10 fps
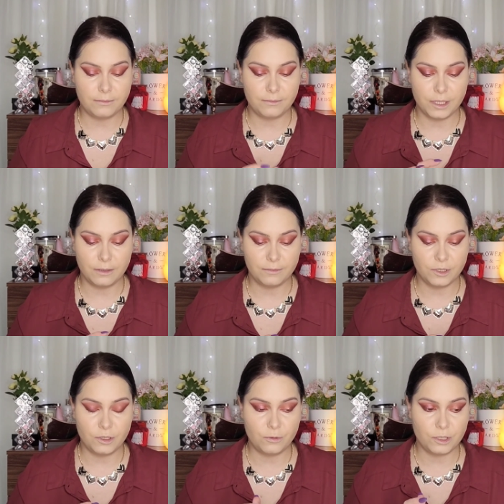It
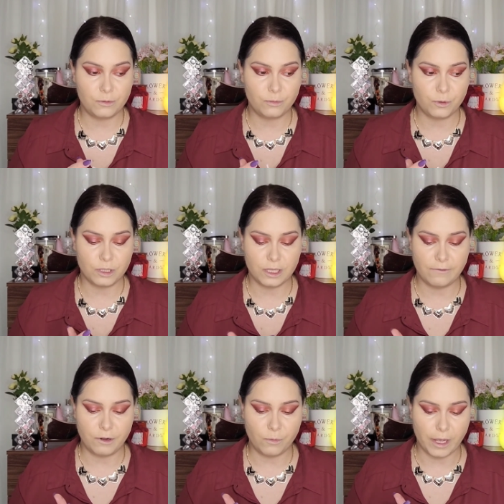just was
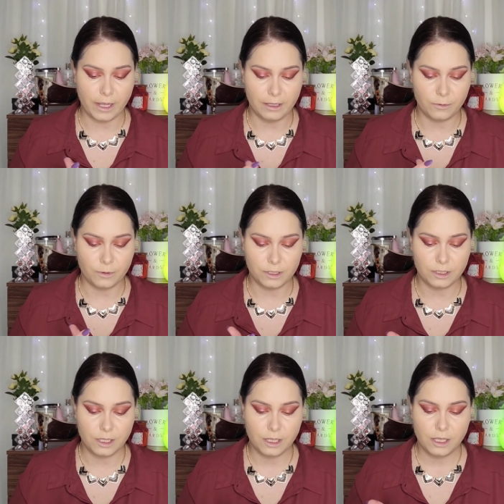everywhere.
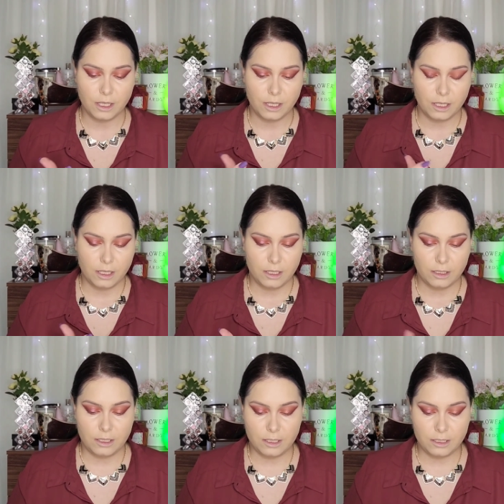
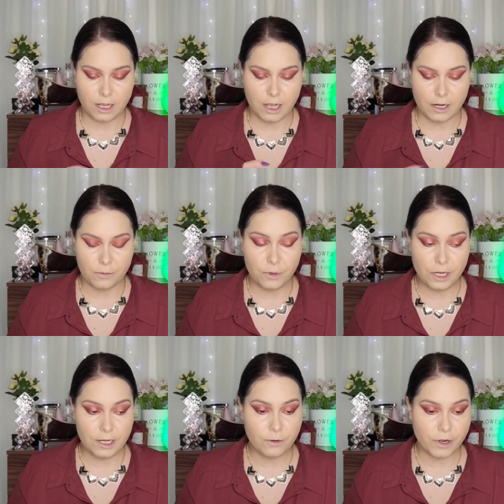These are
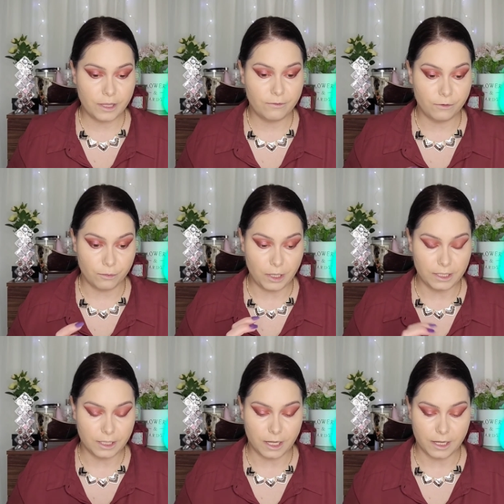really great formulas,
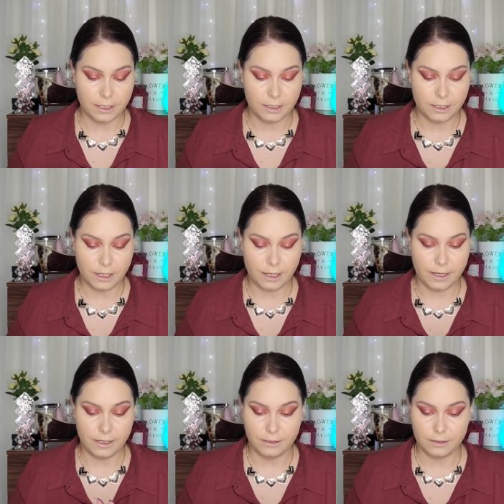guys,
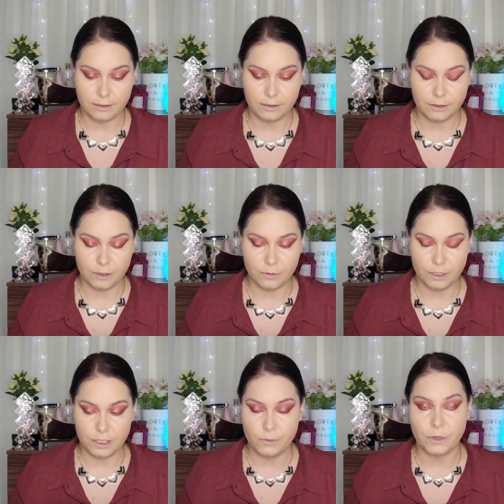and you will
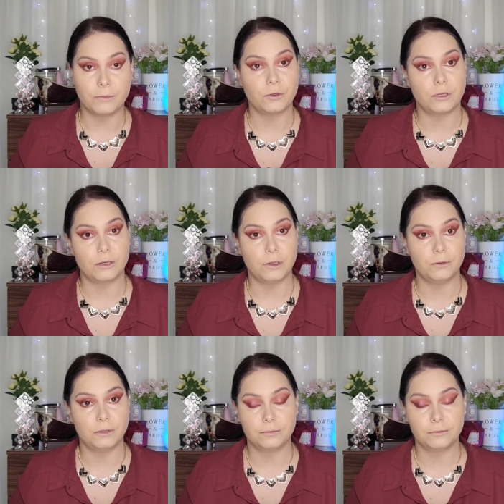see what I'm talking about.